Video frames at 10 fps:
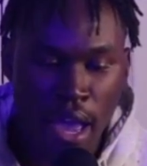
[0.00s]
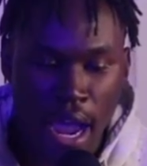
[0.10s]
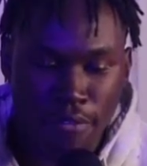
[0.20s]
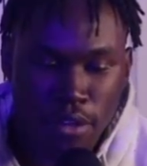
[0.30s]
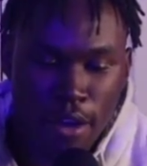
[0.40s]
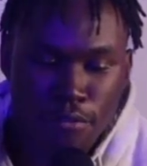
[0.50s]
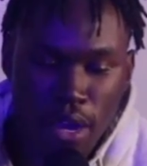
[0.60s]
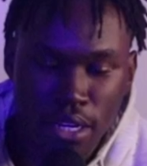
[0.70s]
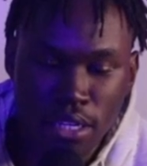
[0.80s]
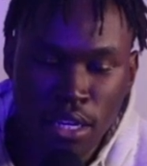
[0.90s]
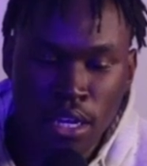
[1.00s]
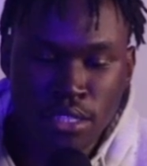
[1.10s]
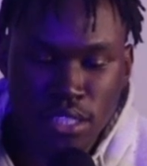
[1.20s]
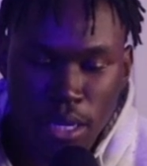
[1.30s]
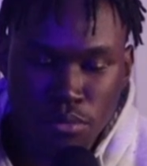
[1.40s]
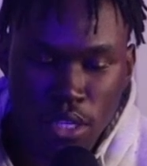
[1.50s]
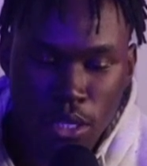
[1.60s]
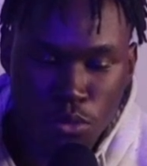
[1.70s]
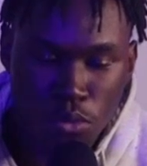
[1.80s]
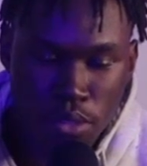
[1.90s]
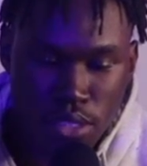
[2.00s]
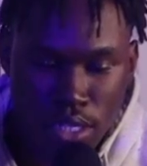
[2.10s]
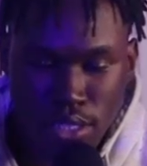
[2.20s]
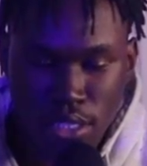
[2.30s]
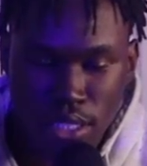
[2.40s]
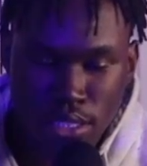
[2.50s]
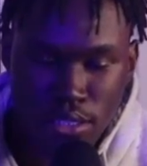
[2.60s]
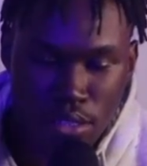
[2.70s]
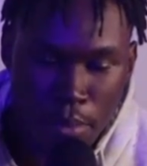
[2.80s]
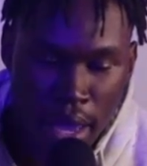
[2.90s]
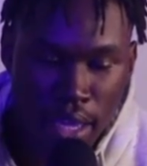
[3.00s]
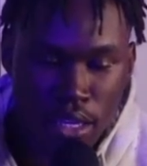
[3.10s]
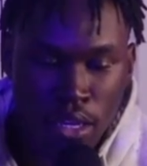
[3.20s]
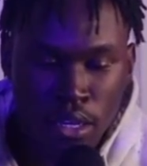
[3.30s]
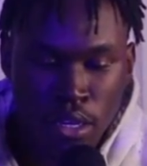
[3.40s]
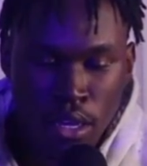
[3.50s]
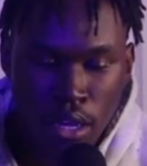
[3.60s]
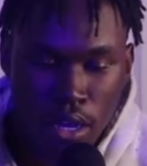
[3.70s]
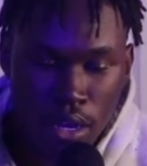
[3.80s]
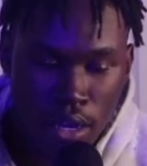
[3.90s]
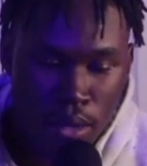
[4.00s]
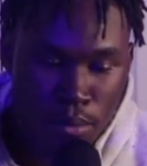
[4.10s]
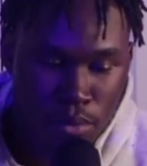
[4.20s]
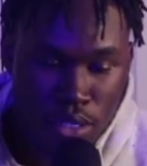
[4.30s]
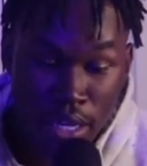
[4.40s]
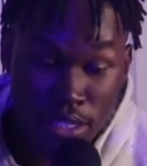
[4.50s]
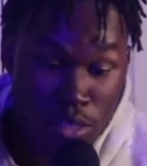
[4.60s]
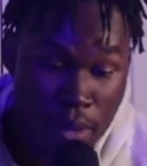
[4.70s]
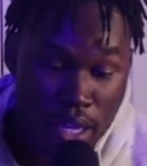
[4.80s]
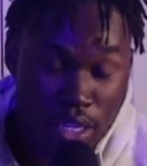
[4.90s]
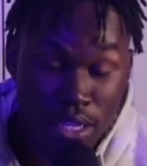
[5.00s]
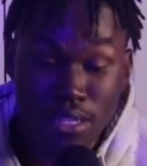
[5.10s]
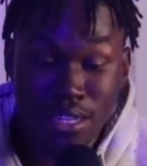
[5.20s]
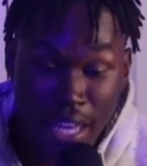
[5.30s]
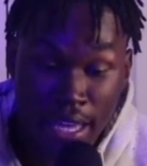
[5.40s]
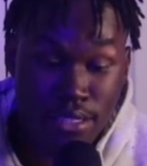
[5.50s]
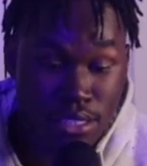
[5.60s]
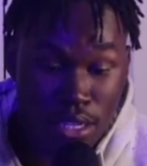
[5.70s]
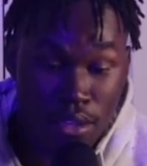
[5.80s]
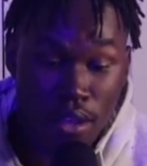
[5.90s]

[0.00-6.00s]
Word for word: After that Friday, same thing, we would be touching and kissing in the back um, let us sma- it led to